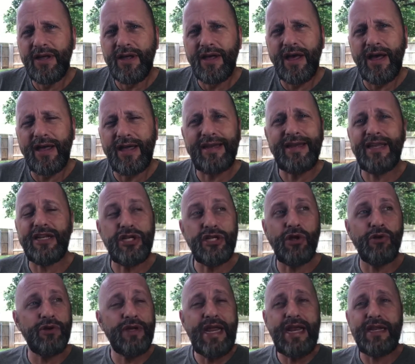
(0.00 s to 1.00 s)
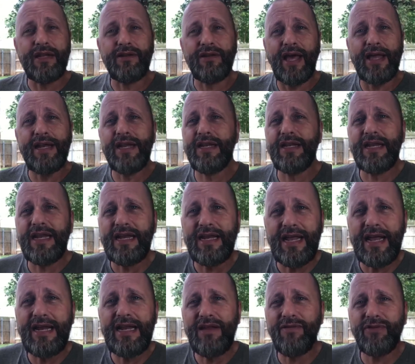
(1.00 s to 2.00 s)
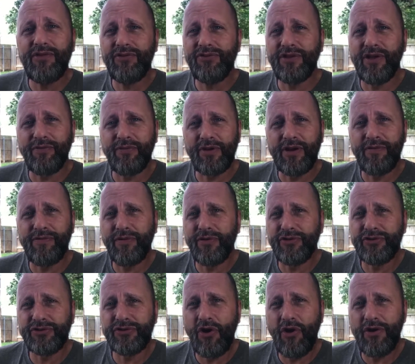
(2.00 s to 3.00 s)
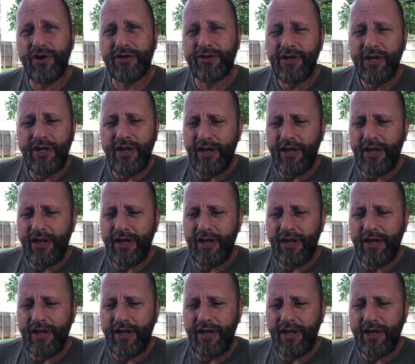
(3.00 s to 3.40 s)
Again, you don't need it. I didn't need any of this stuff when I first started.